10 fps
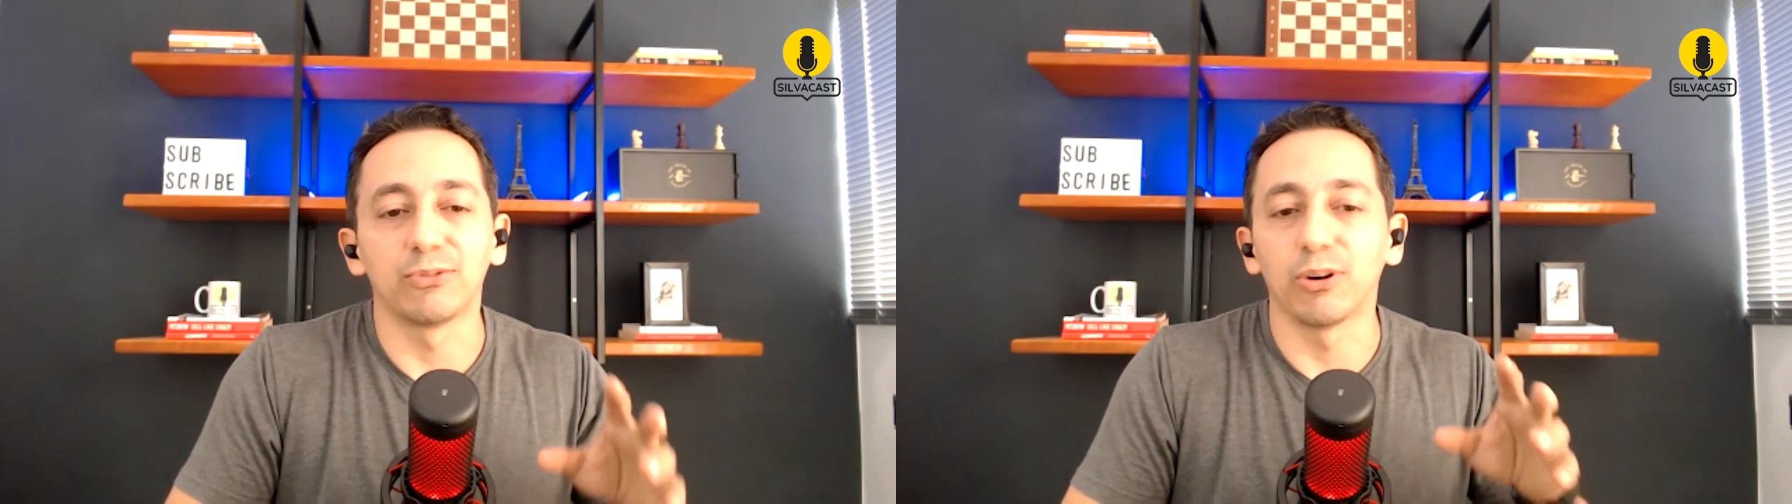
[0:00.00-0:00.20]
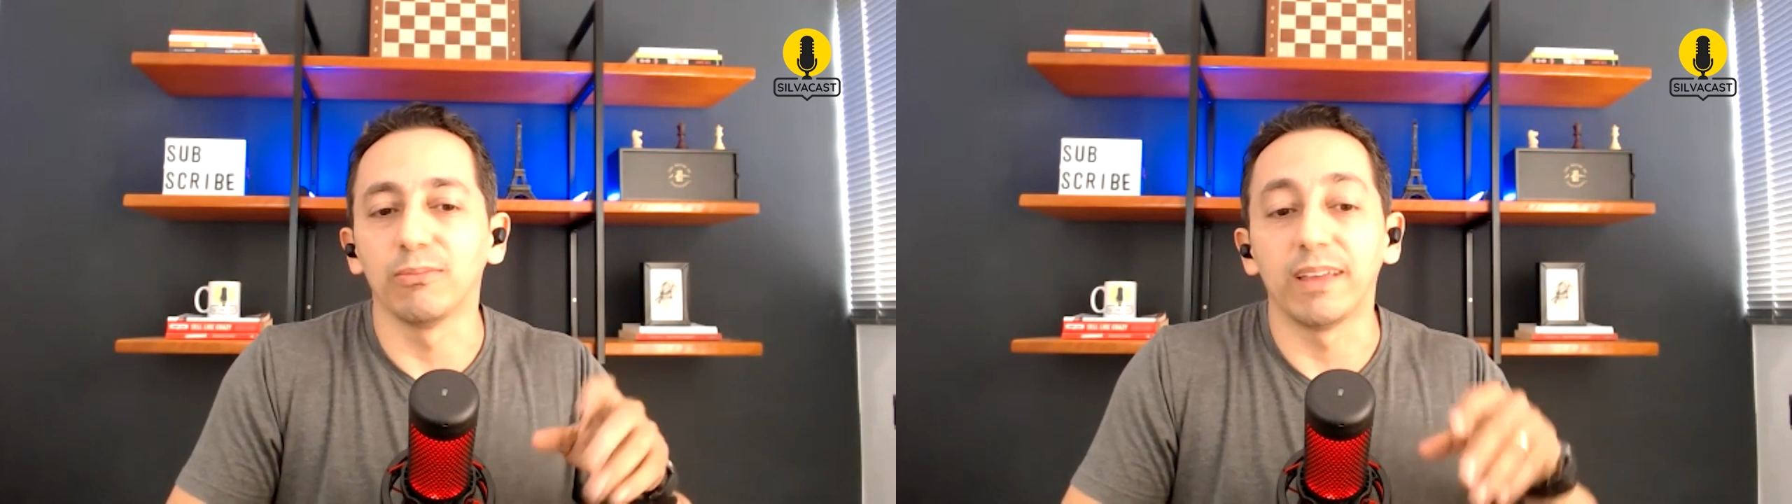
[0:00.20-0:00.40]

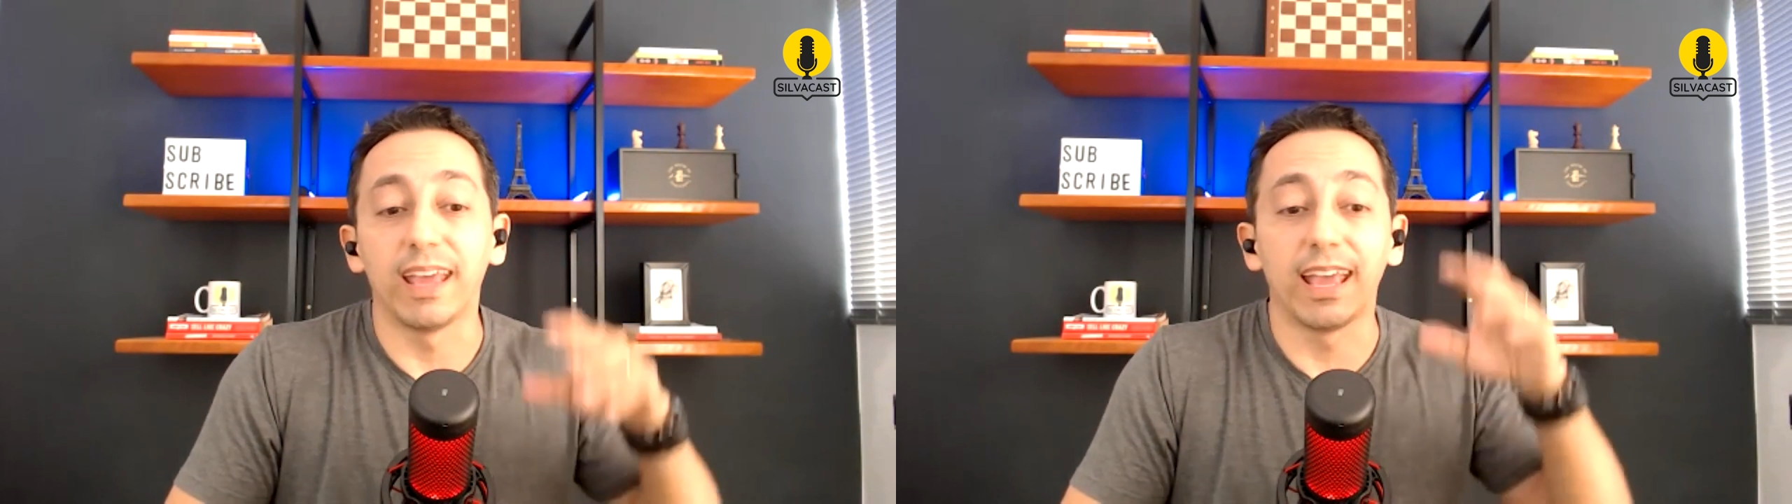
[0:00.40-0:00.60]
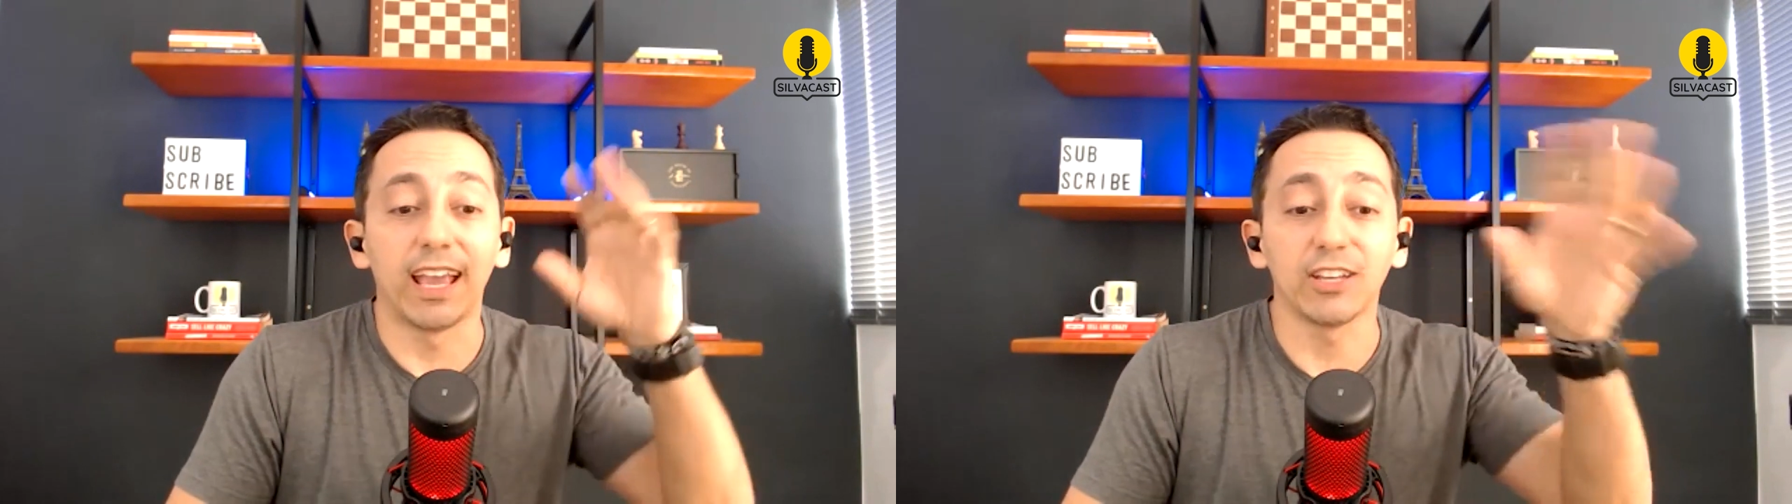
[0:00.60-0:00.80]
from
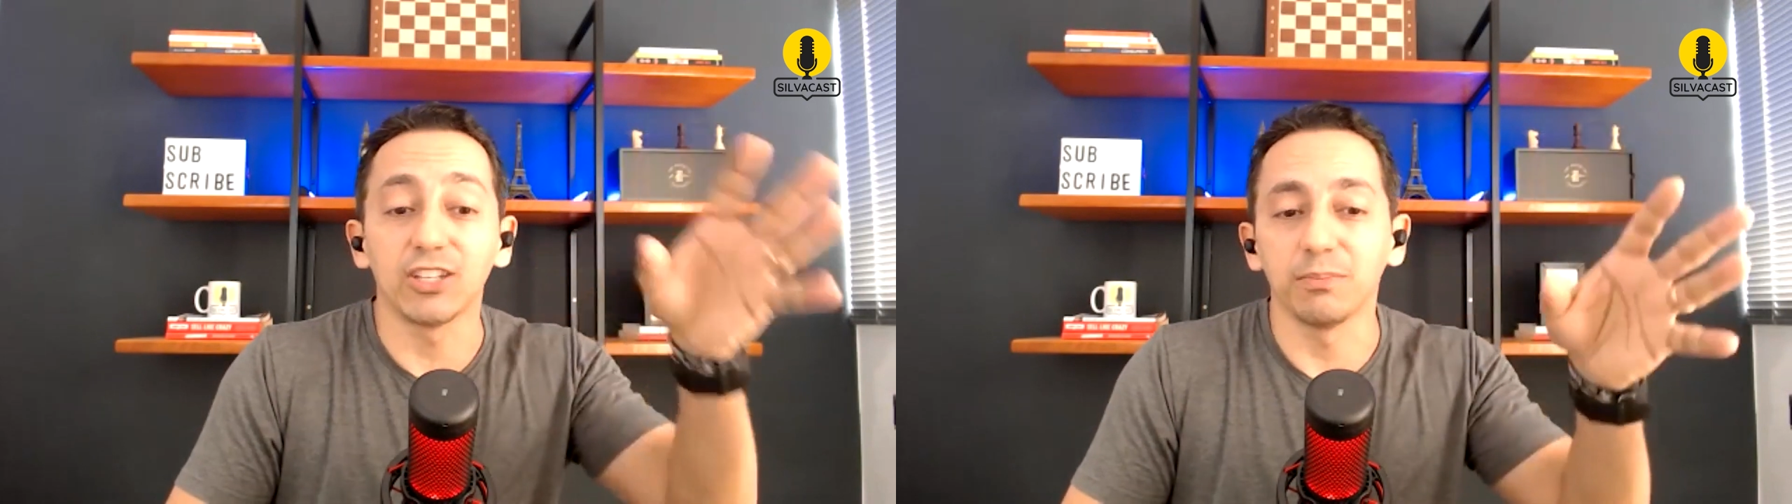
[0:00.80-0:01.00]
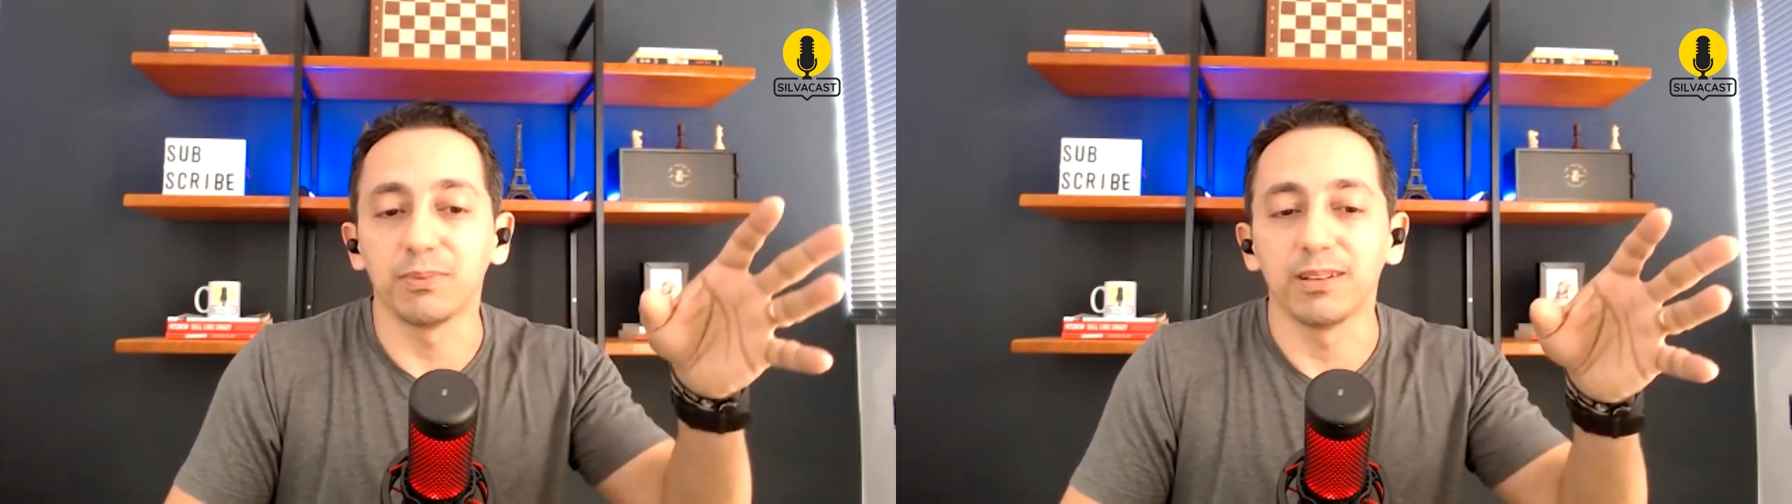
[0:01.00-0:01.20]

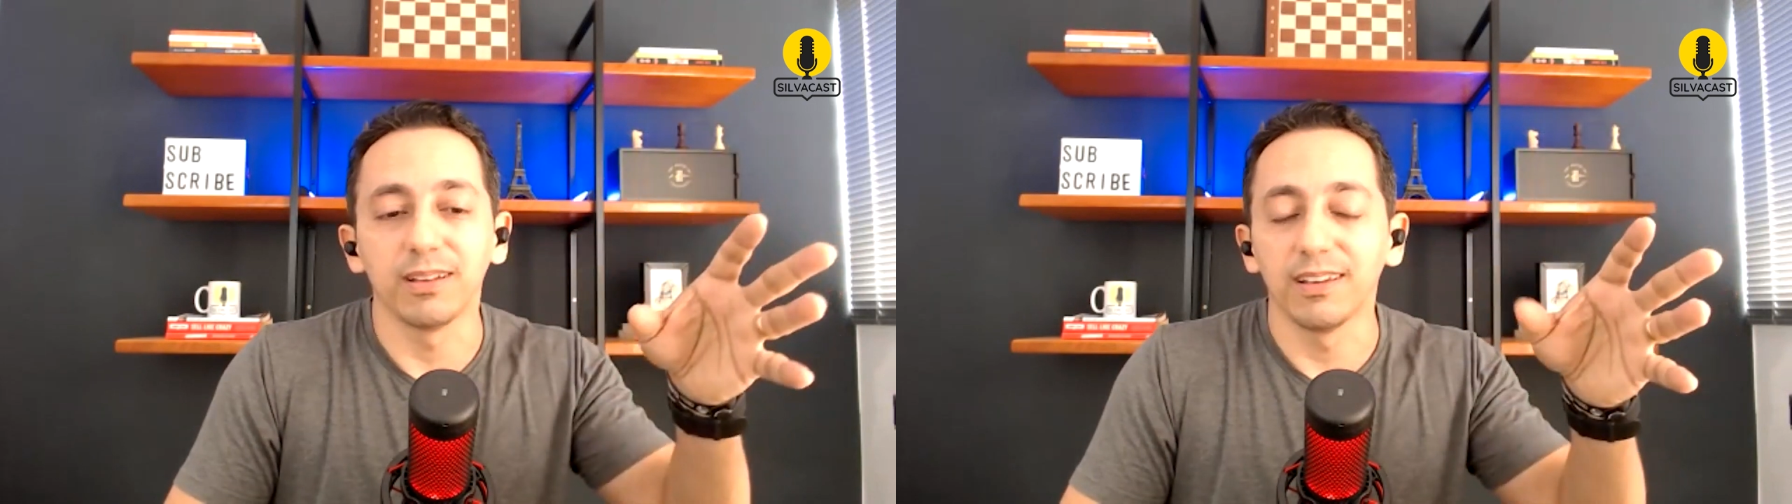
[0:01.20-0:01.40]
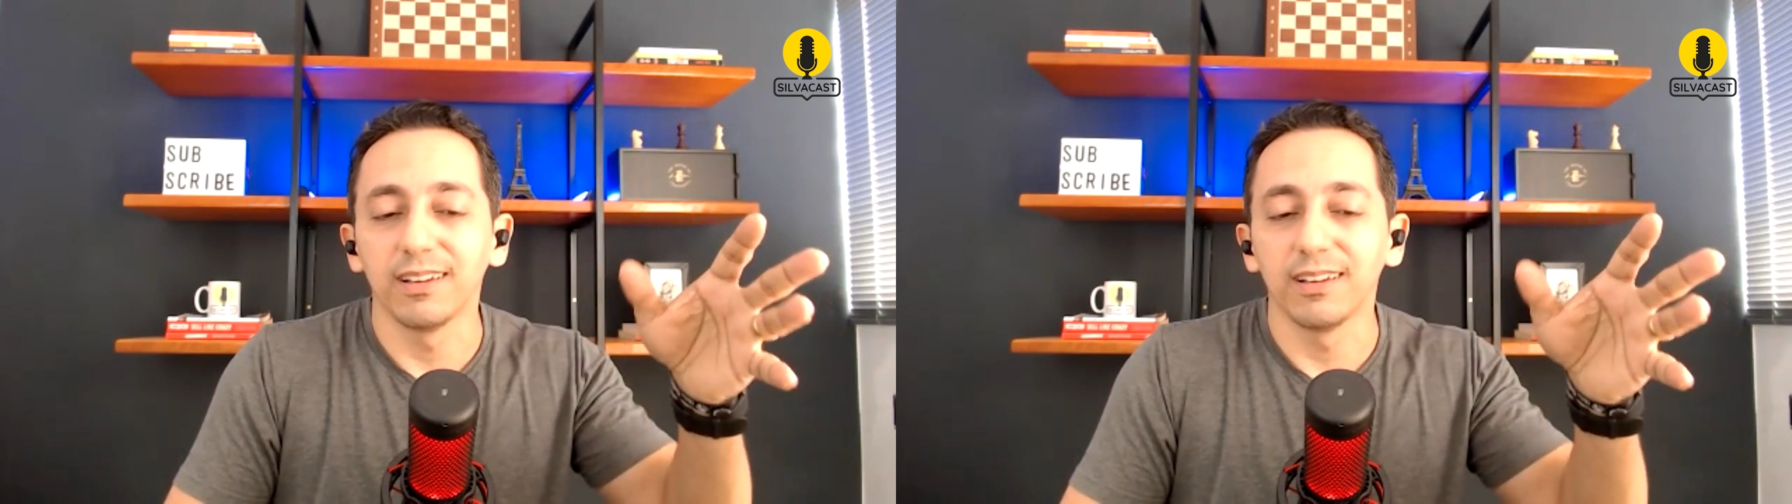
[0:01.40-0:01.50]
Egypt.